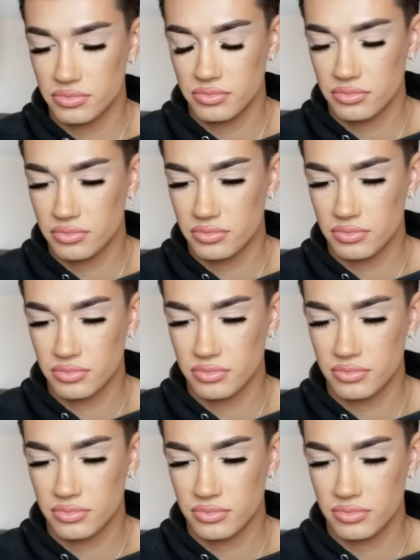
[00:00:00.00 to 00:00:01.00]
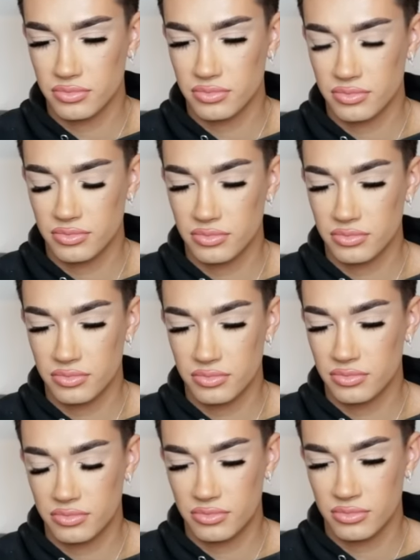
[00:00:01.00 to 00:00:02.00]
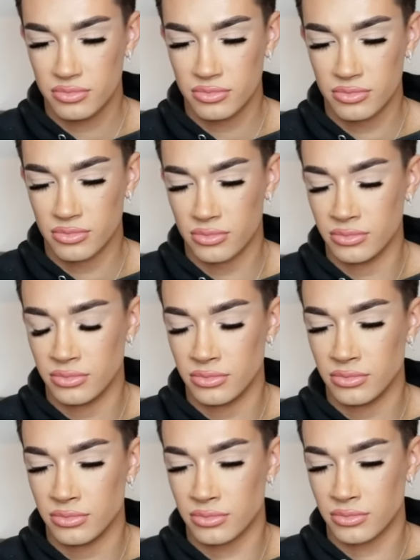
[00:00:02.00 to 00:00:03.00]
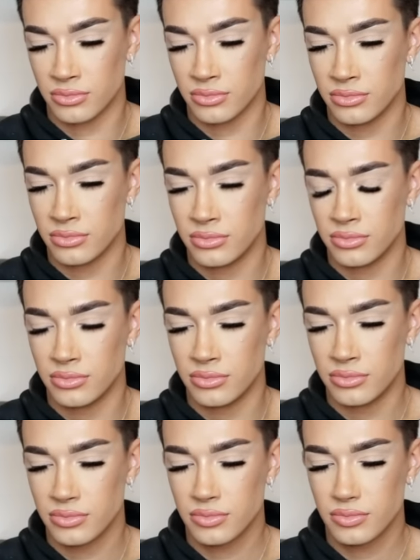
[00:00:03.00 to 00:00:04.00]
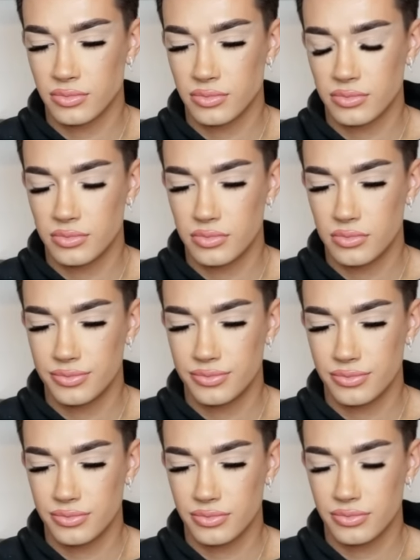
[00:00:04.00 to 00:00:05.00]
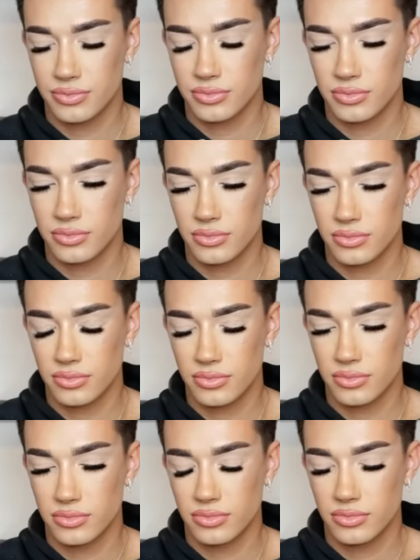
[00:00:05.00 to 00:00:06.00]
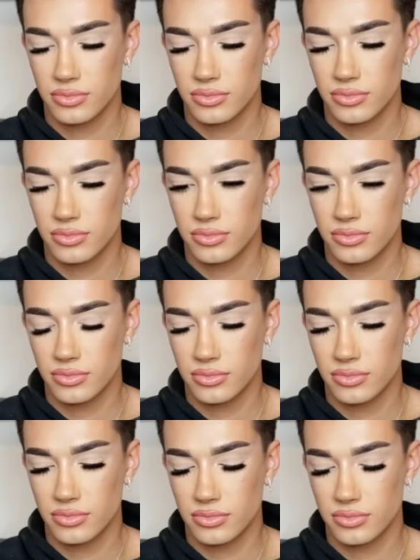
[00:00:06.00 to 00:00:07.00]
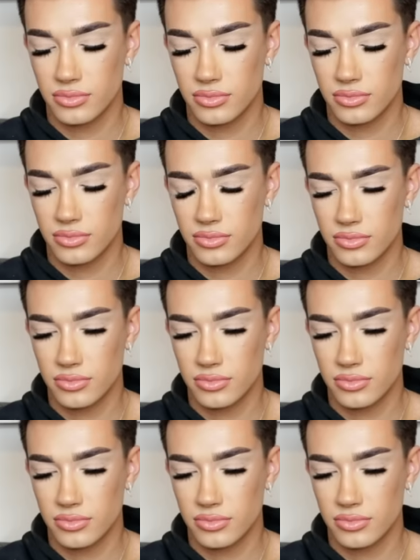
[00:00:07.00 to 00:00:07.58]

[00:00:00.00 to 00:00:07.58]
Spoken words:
This person isn't speaking.